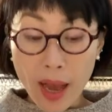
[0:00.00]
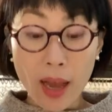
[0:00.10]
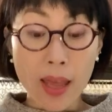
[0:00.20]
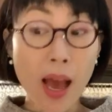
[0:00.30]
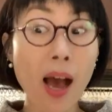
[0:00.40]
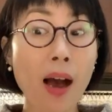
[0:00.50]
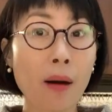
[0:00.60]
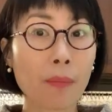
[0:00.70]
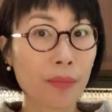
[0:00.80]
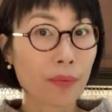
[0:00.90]
I
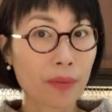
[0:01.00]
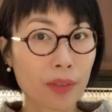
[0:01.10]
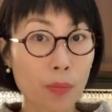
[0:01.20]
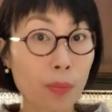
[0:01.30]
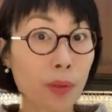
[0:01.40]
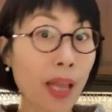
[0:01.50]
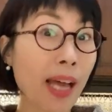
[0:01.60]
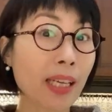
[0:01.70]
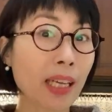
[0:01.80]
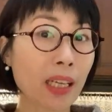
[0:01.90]
am
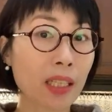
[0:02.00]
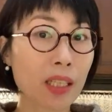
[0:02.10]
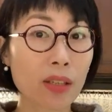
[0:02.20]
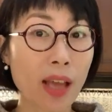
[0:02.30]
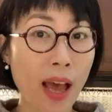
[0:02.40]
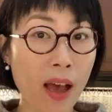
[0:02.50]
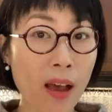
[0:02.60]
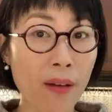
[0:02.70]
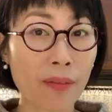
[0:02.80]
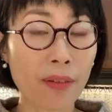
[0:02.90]
planning to
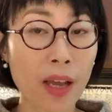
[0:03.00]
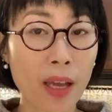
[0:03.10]
have